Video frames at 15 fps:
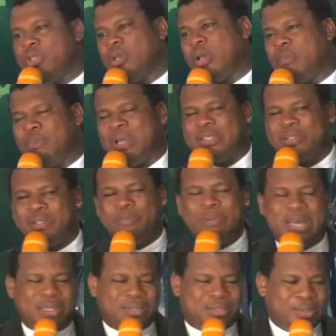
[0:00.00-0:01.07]
Oh,
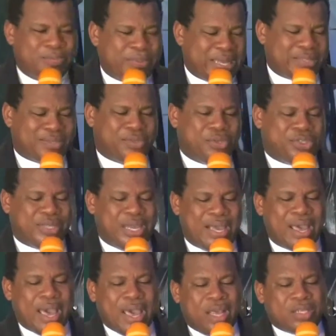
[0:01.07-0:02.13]
pastor, you see,
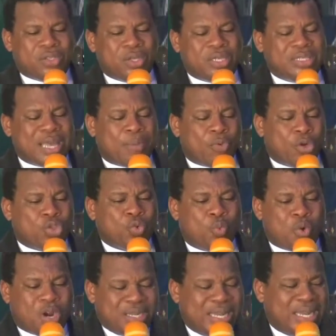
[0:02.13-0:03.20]
it's not easy. I'm going to
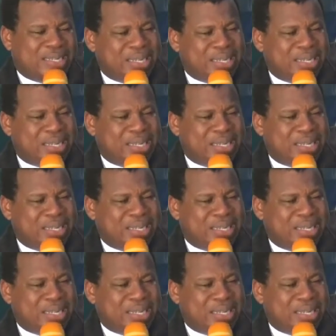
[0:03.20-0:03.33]
work that day.